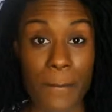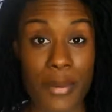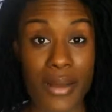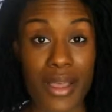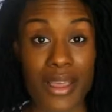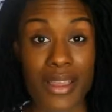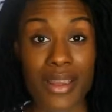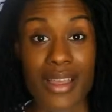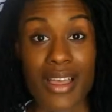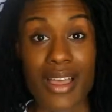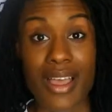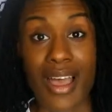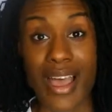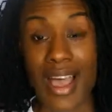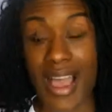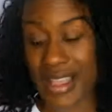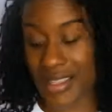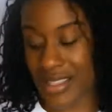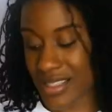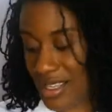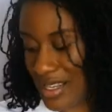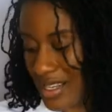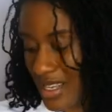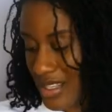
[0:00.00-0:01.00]
But I
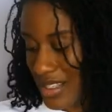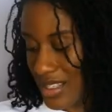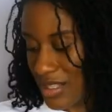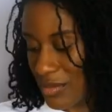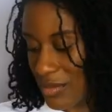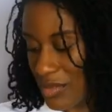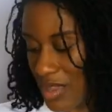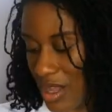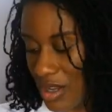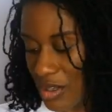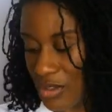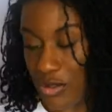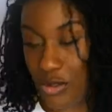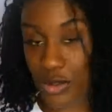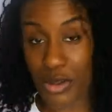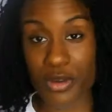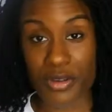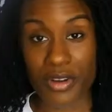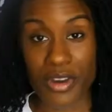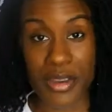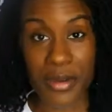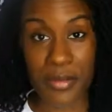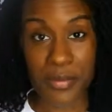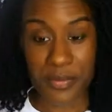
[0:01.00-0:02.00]
did get some lock
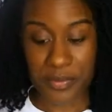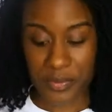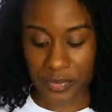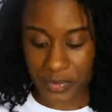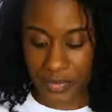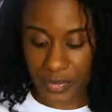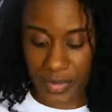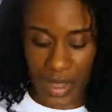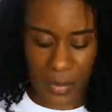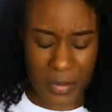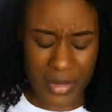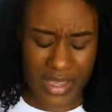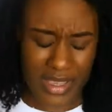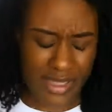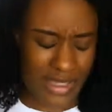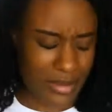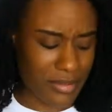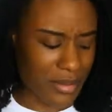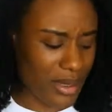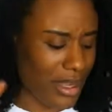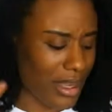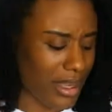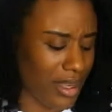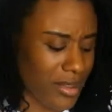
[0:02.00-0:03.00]
jewelry, I mean
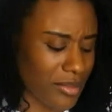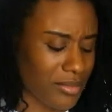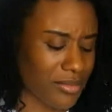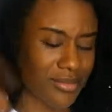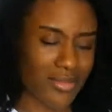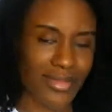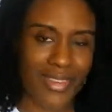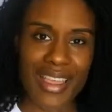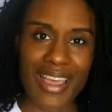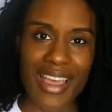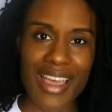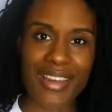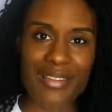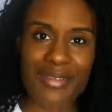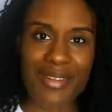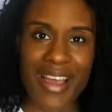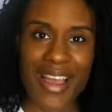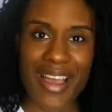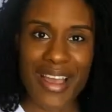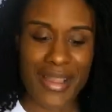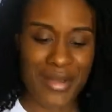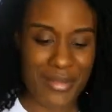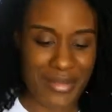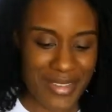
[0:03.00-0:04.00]
some um, head
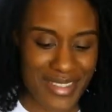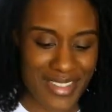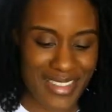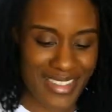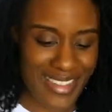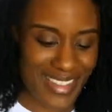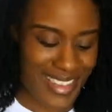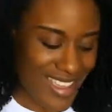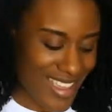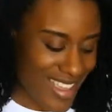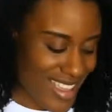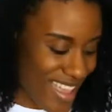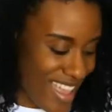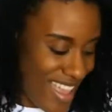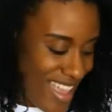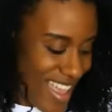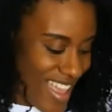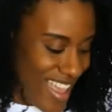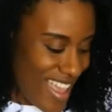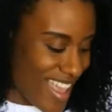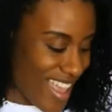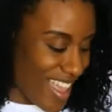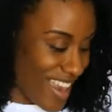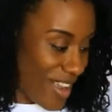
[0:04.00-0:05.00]
wraps,
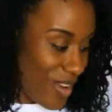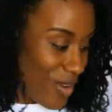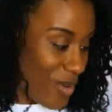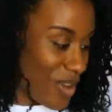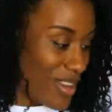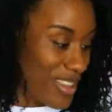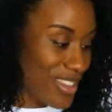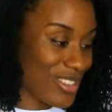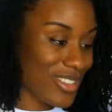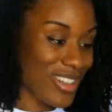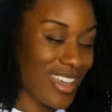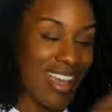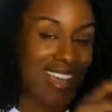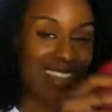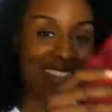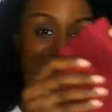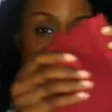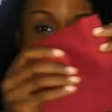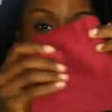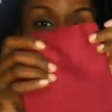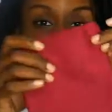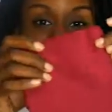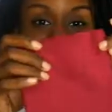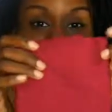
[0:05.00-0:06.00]
and I wanted you guys
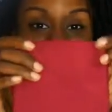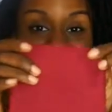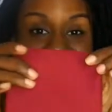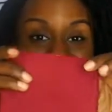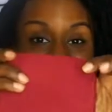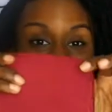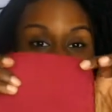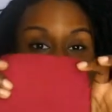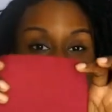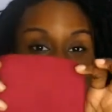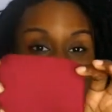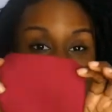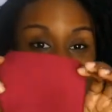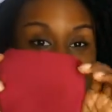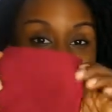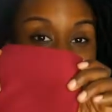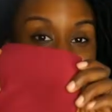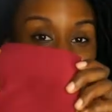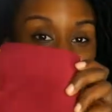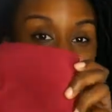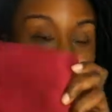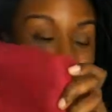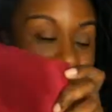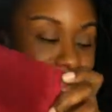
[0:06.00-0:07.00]
to see these
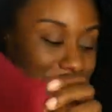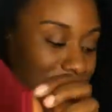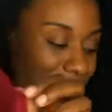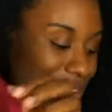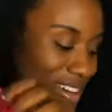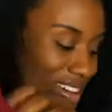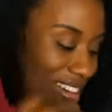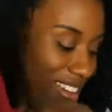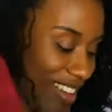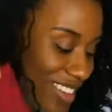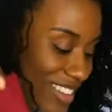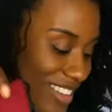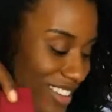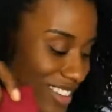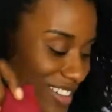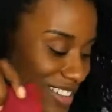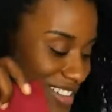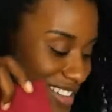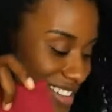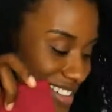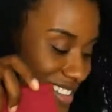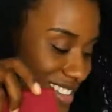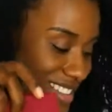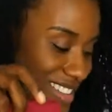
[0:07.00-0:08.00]
beautiful
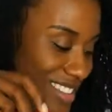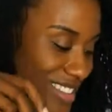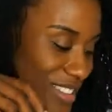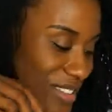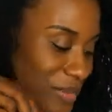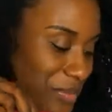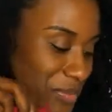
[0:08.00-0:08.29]
colors